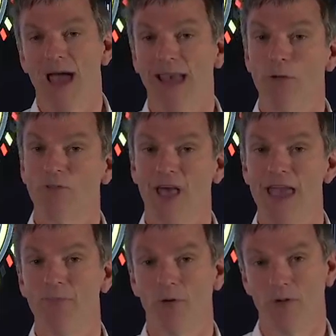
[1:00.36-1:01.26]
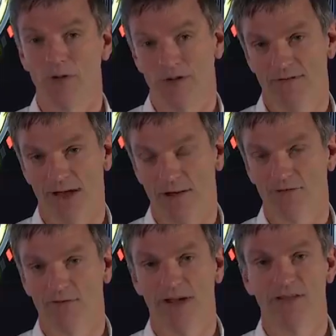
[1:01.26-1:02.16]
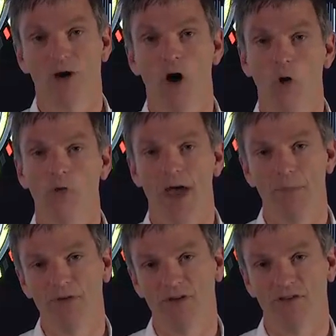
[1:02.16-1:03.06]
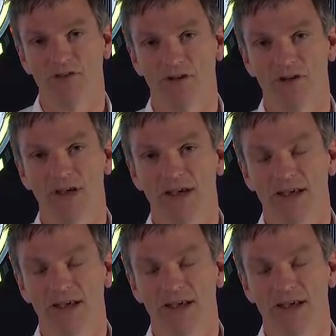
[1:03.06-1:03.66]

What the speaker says: And he was able, Valtteri, to hold that position